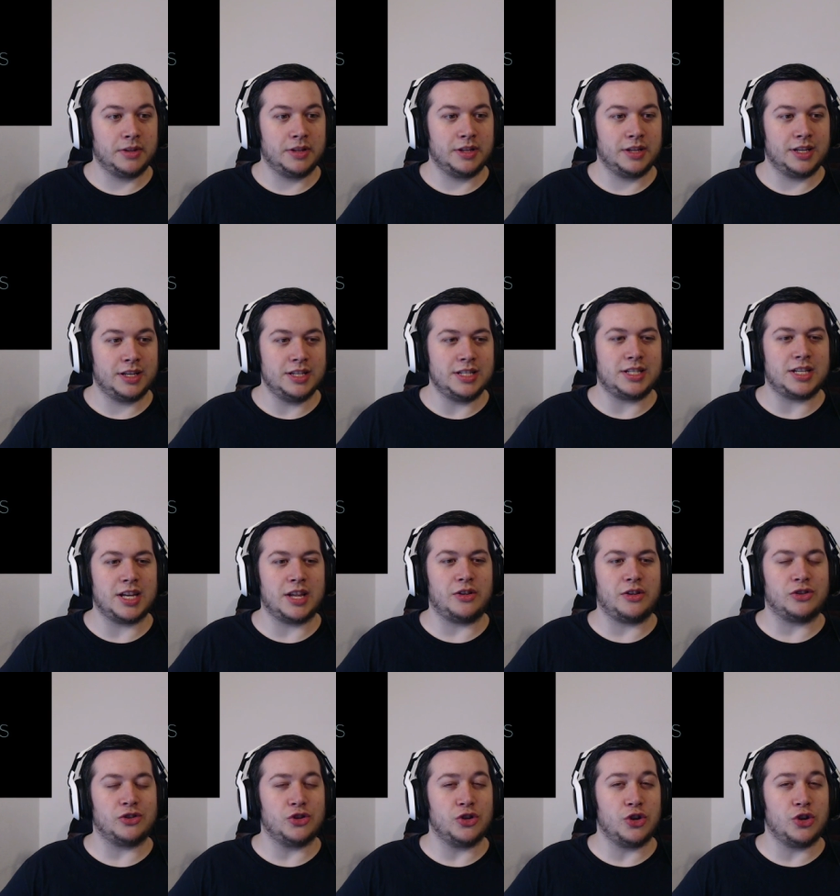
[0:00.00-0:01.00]
He said
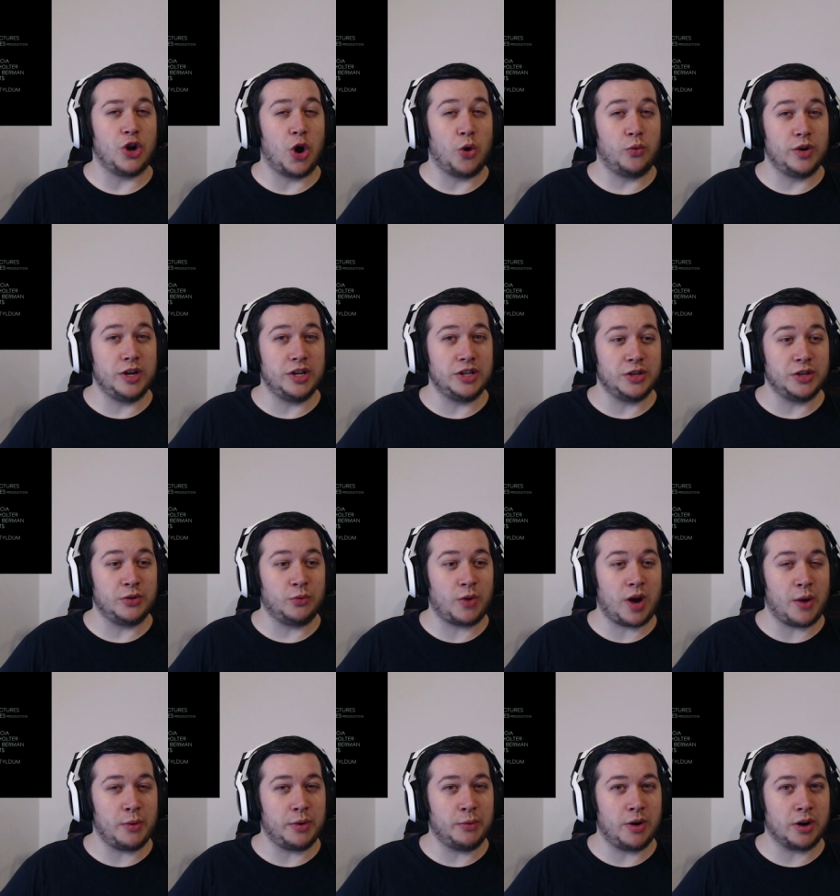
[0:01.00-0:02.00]
there's no reason why
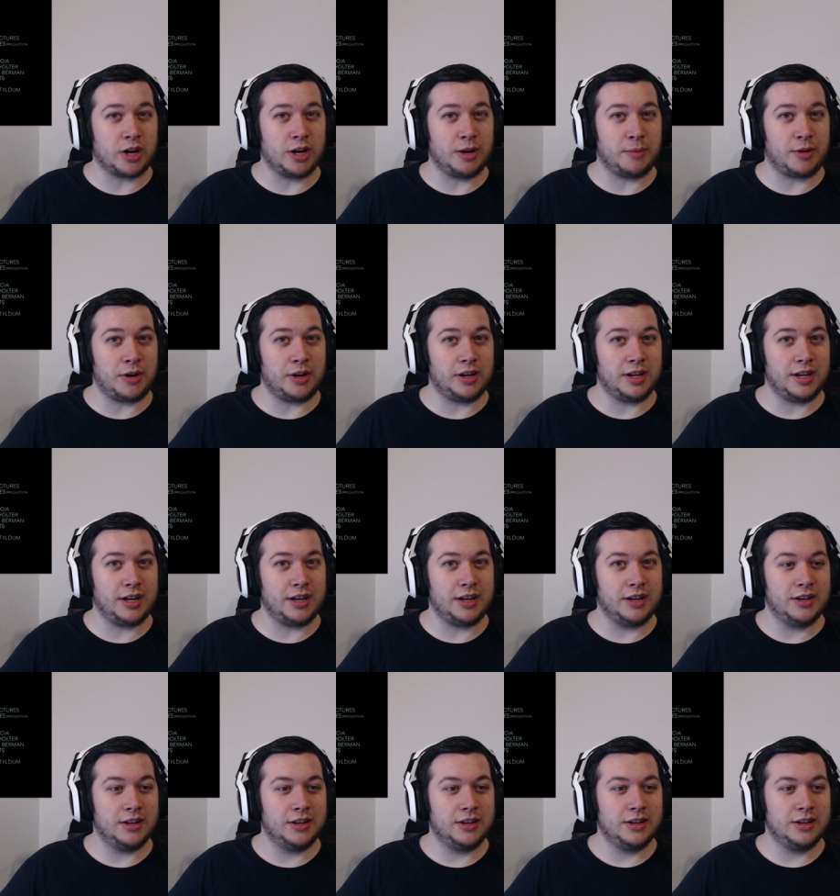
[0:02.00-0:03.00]
we woke up early?
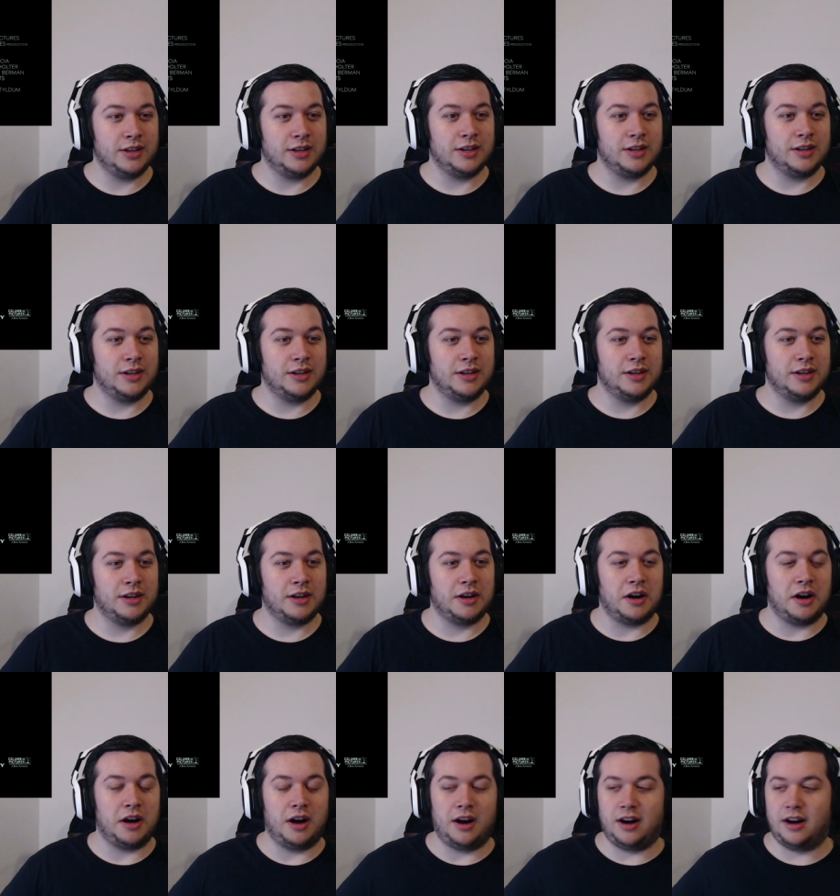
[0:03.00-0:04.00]

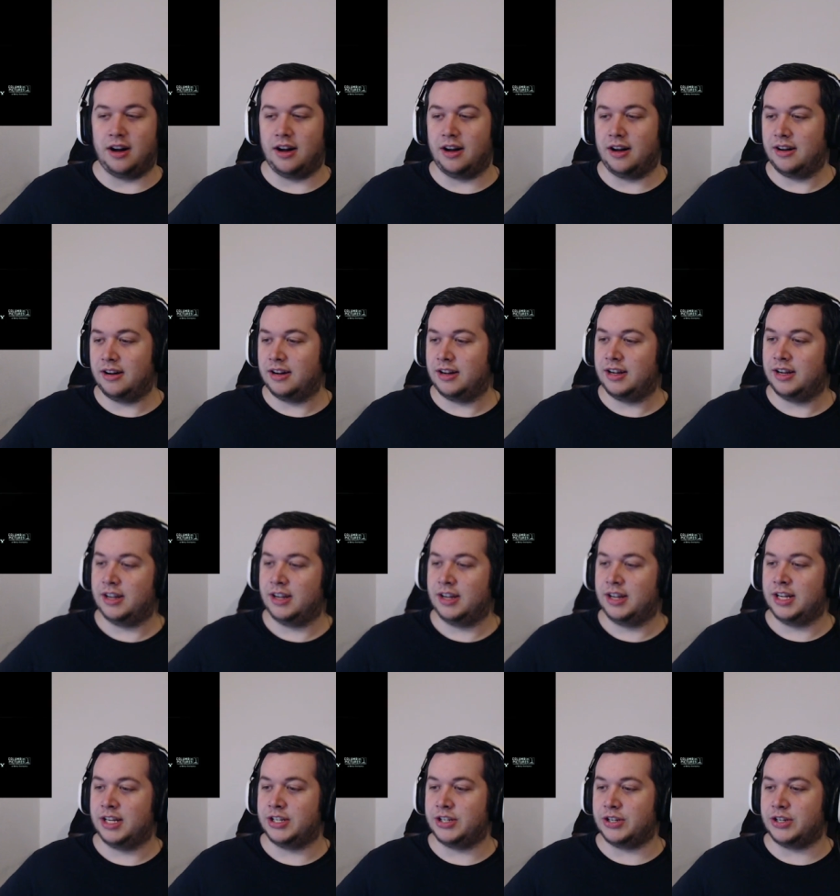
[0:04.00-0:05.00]
Huh.
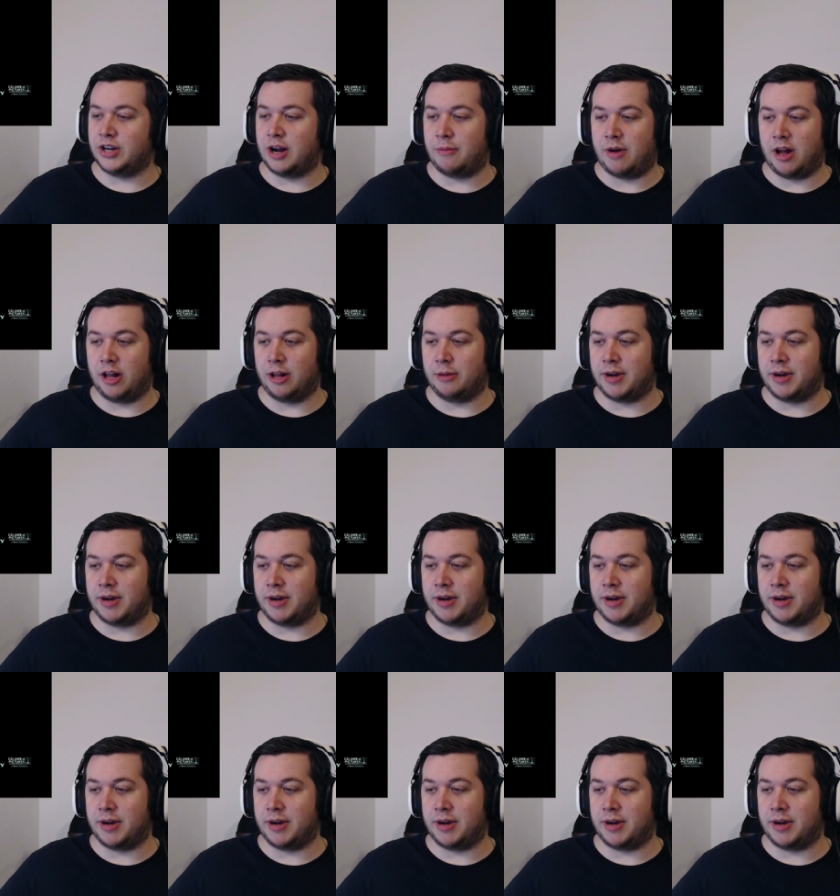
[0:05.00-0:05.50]
Dude, I'm all about